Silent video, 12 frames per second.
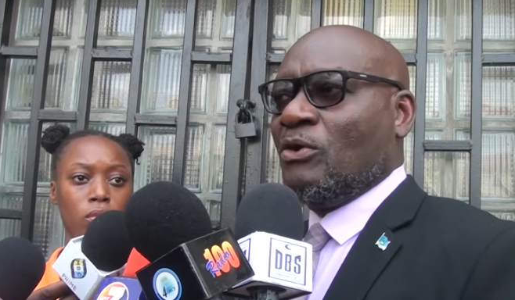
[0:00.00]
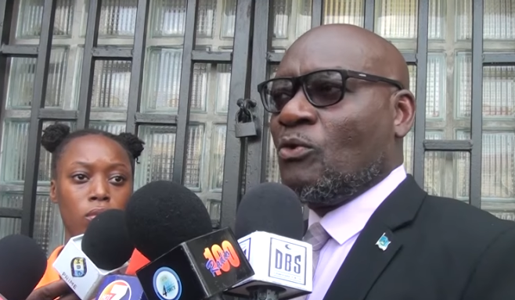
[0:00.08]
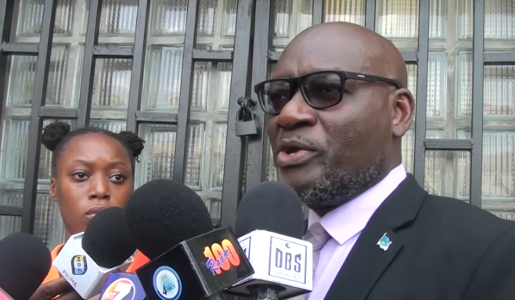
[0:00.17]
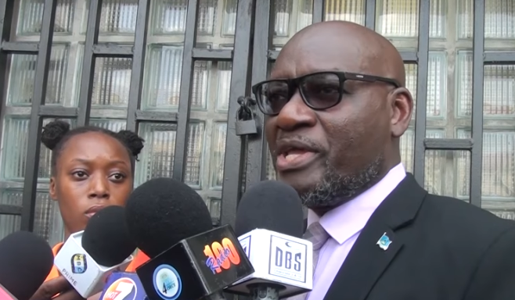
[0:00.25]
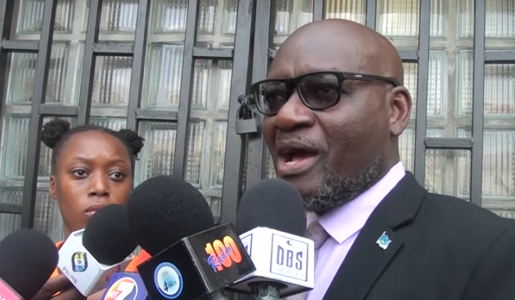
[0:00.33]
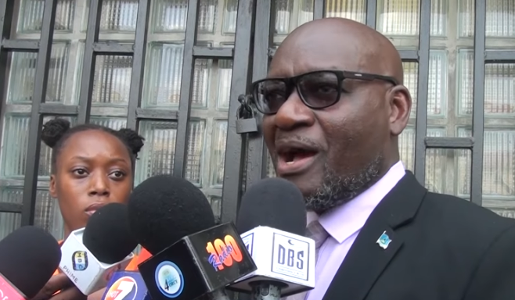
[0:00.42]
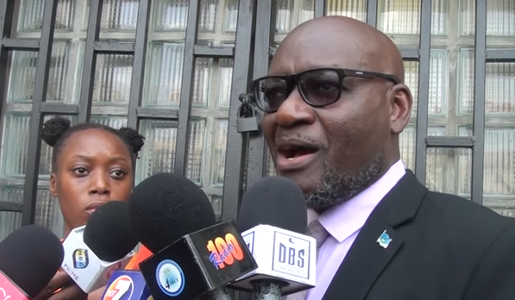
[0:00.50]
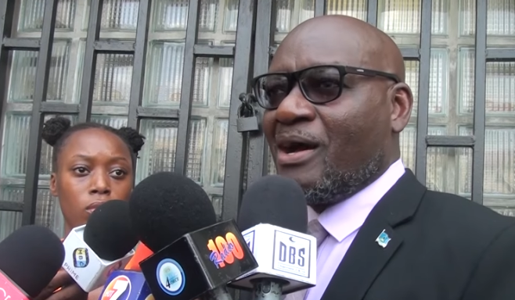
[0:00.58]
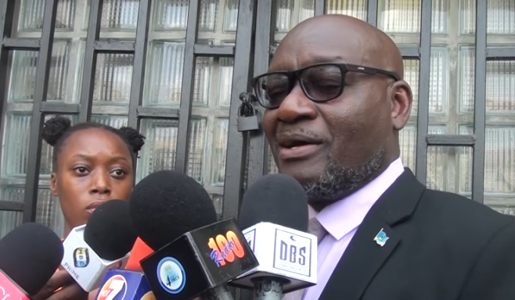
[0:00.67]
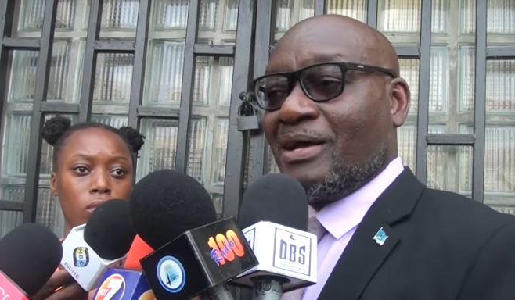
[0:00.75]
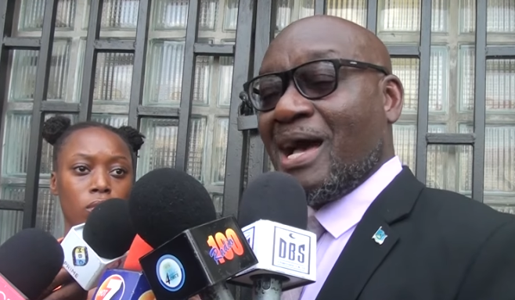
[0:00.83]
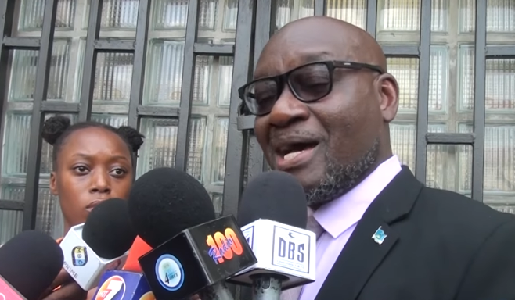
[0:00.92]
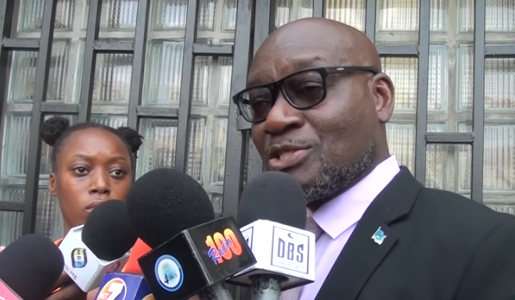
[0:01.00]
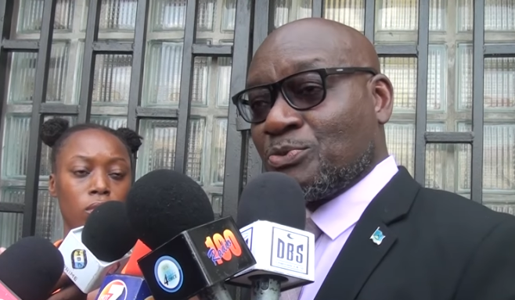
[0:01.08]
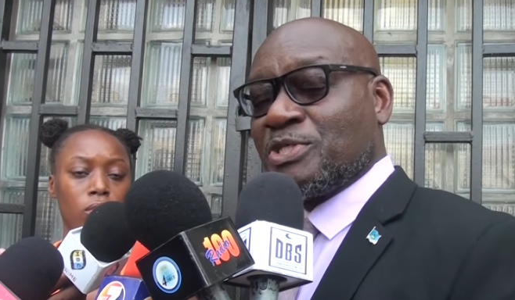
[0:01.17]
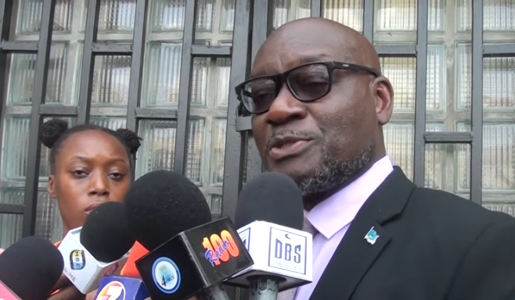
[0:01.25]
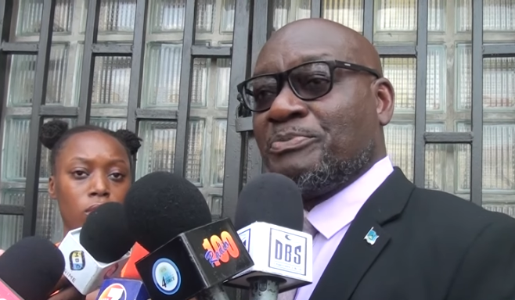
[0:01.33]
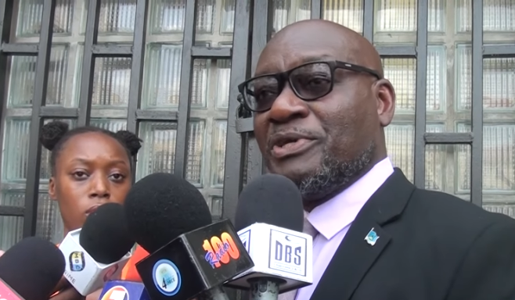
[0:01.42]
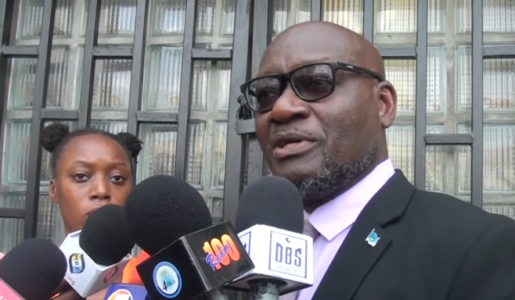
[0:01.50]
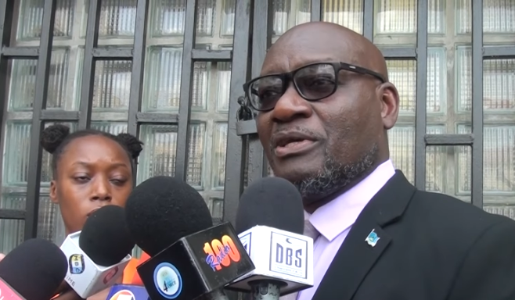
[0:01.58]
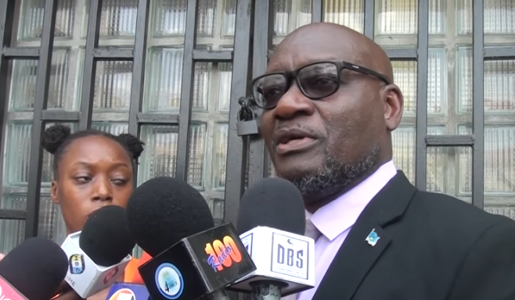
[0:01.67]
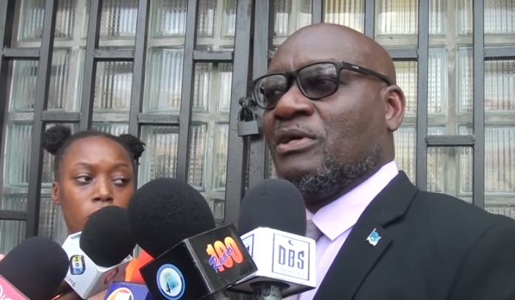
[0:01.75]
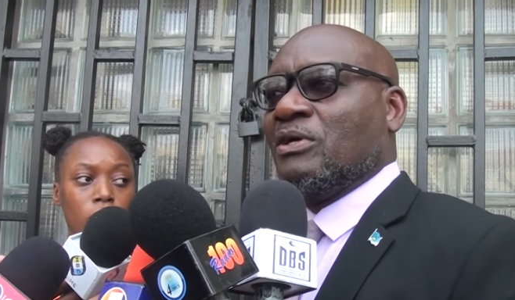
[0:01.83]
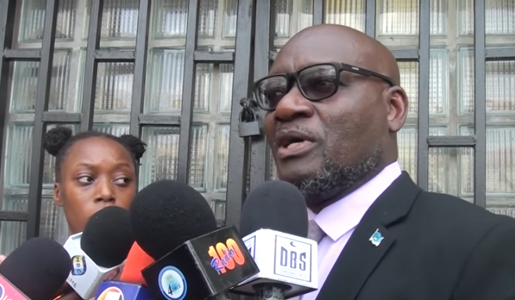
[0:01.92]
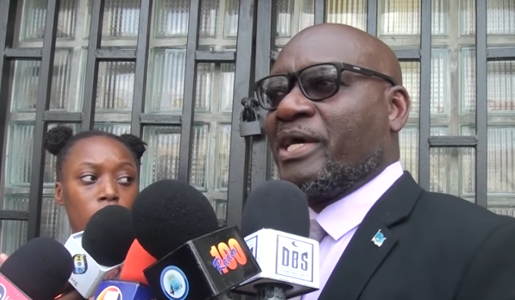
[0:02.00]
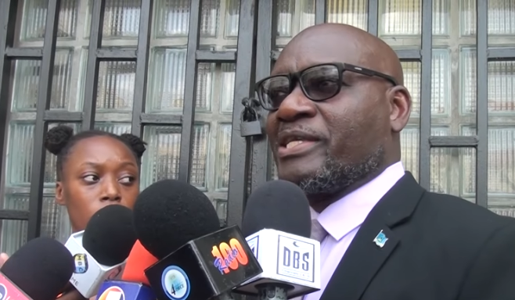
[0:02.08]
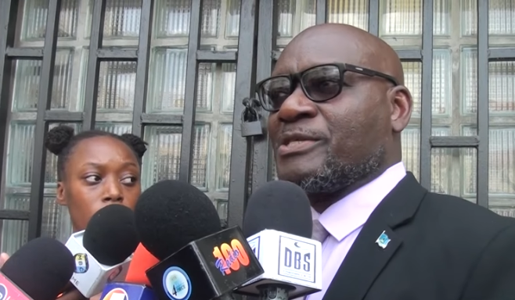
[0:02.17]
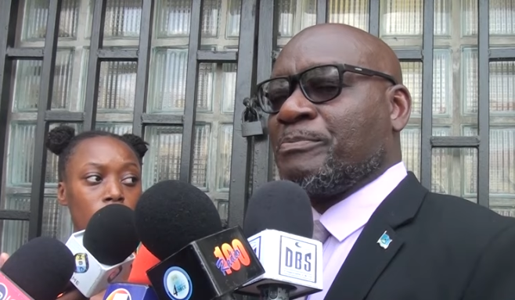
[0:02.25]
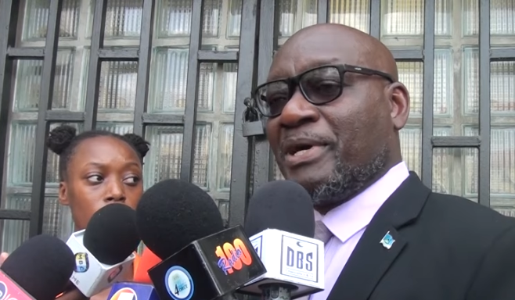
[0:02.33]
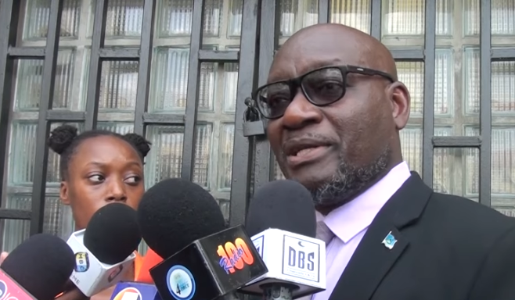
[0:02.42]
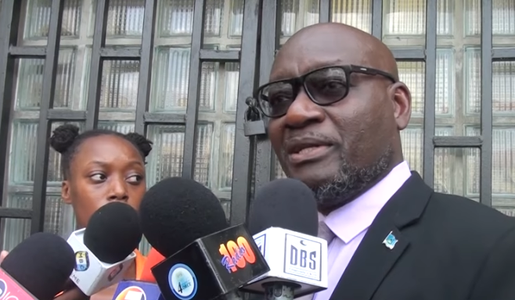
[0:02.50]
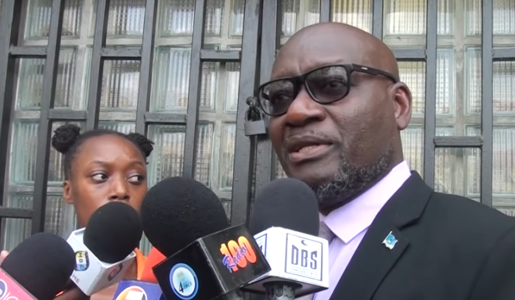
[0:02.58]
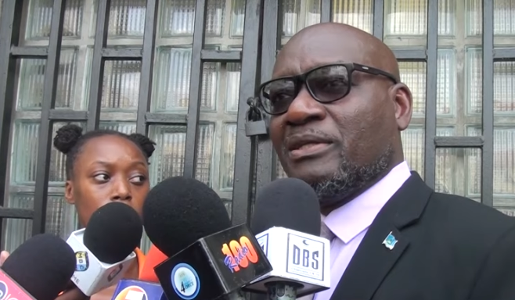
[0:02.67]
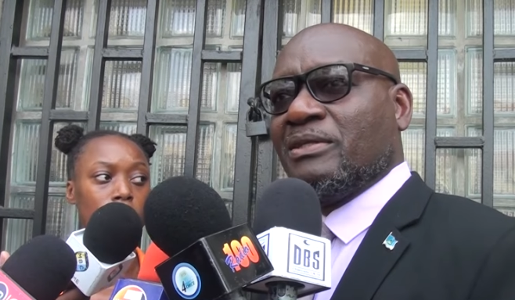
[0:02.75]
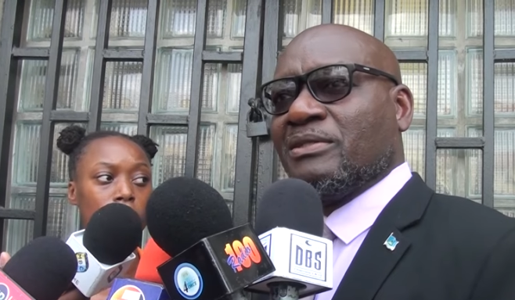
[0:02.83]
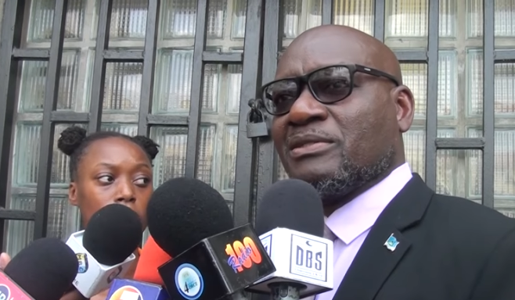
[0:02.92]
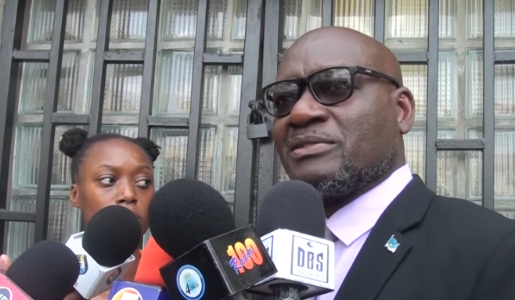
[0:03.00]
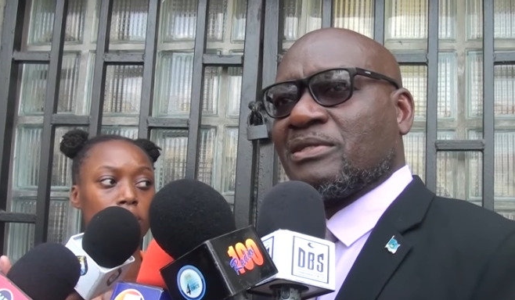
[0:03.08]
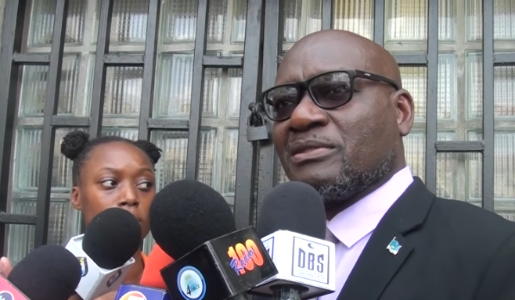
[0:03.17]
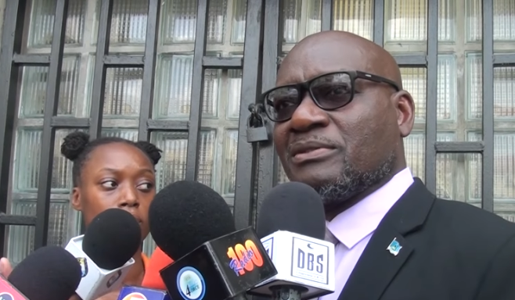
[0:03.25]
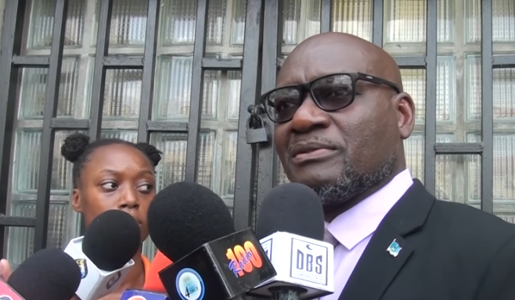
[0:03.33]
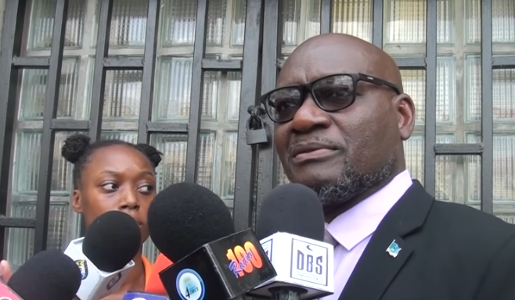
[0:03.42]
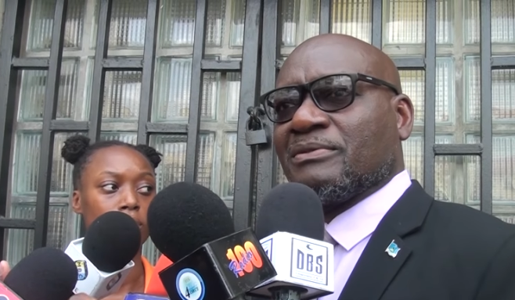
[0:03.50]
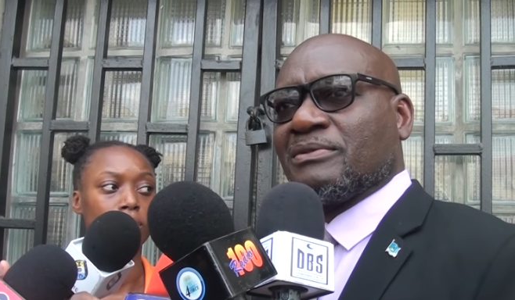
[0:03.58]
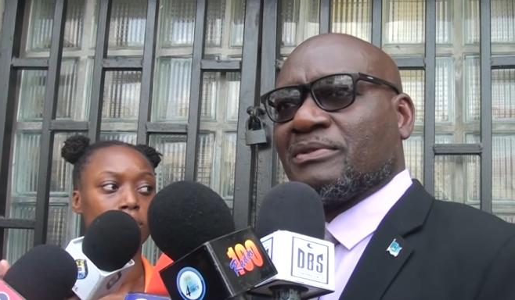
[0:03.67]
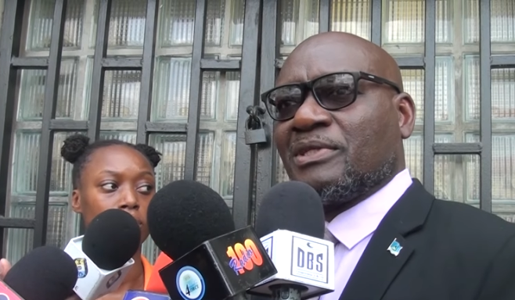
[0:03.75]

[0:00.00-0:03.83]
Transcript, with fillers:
Speaker 1: We are, as we speak, expanding certain